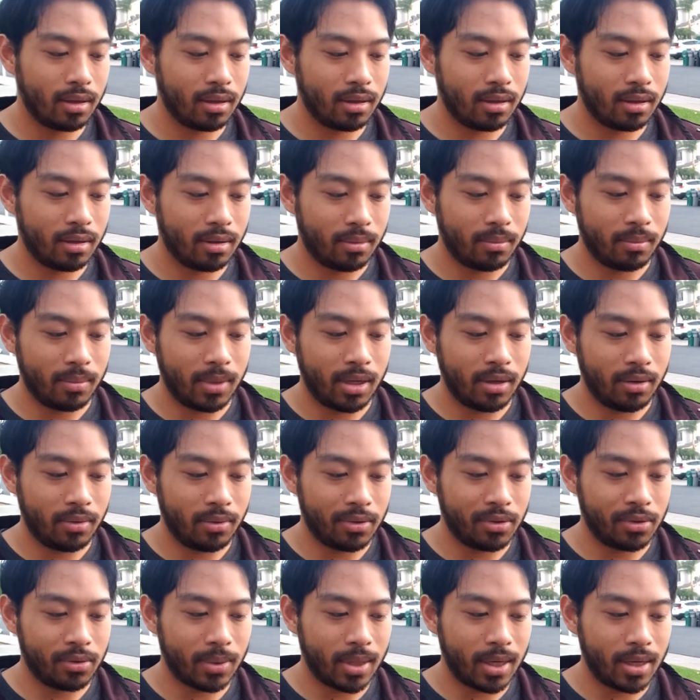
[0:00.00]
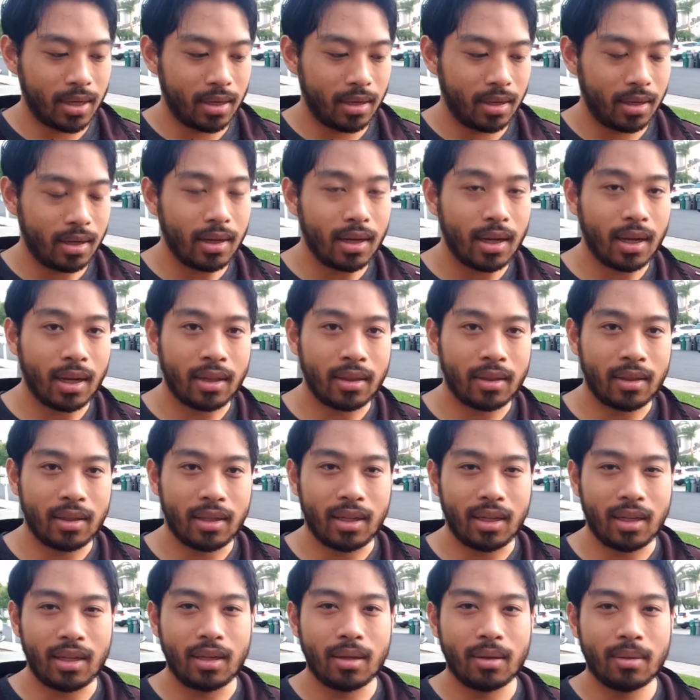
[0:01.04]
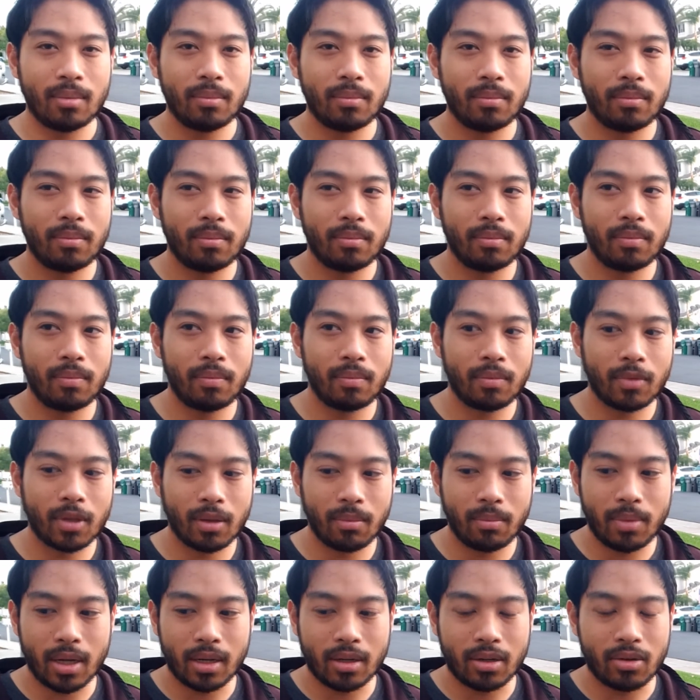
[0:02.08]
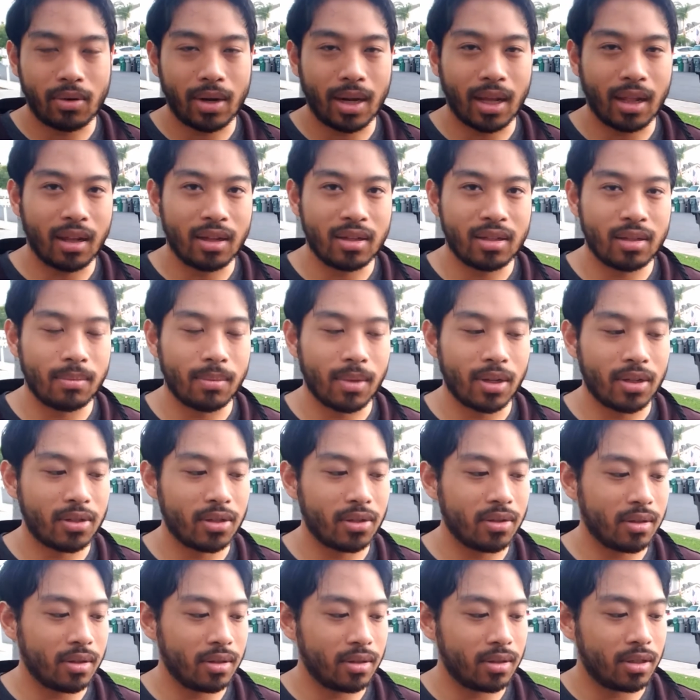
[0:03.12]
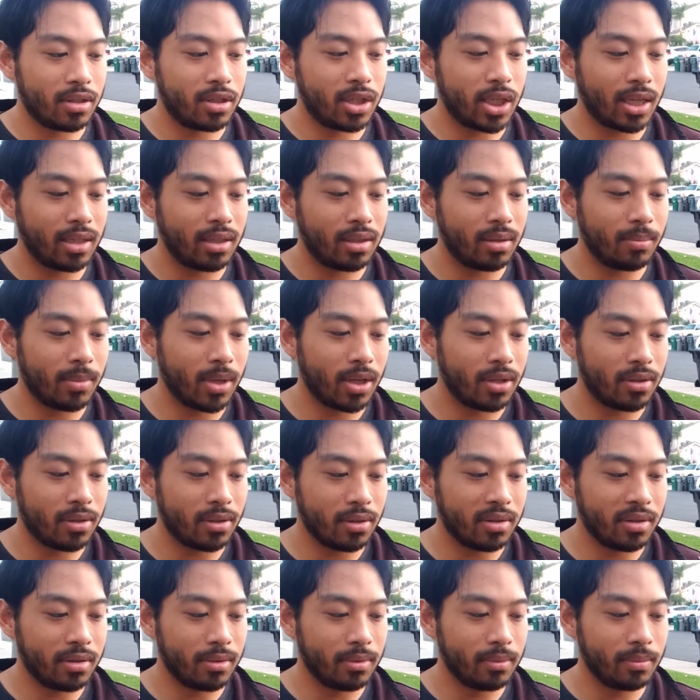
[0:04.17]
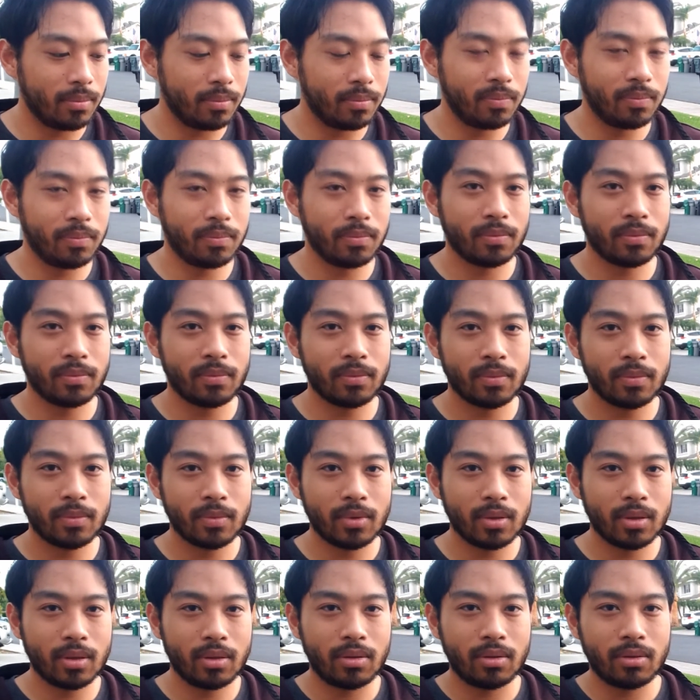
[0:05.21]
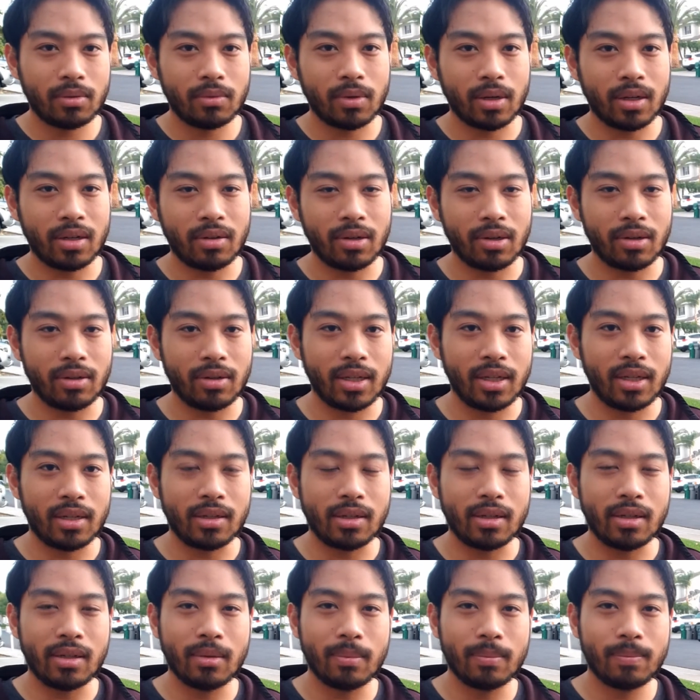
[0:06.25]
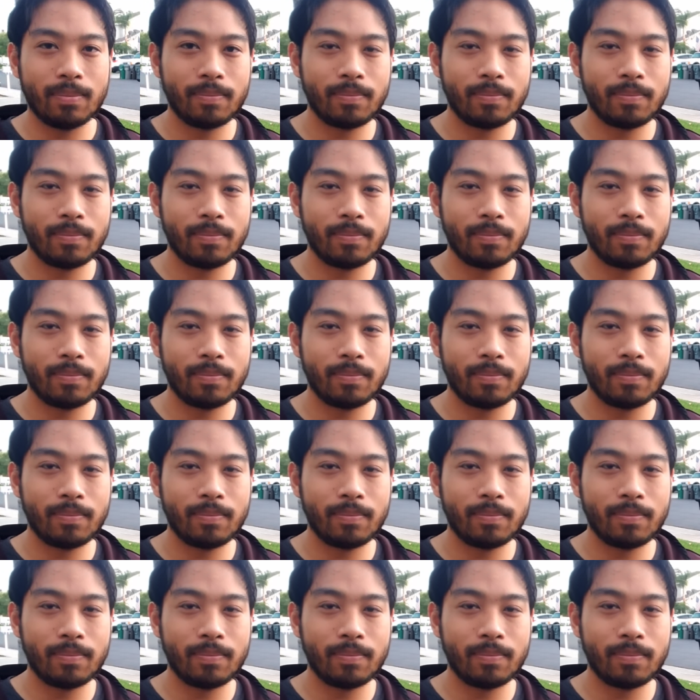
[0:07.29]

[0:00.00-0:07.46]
And it was right at the pectoralis muscle, the chest muscle, right around here.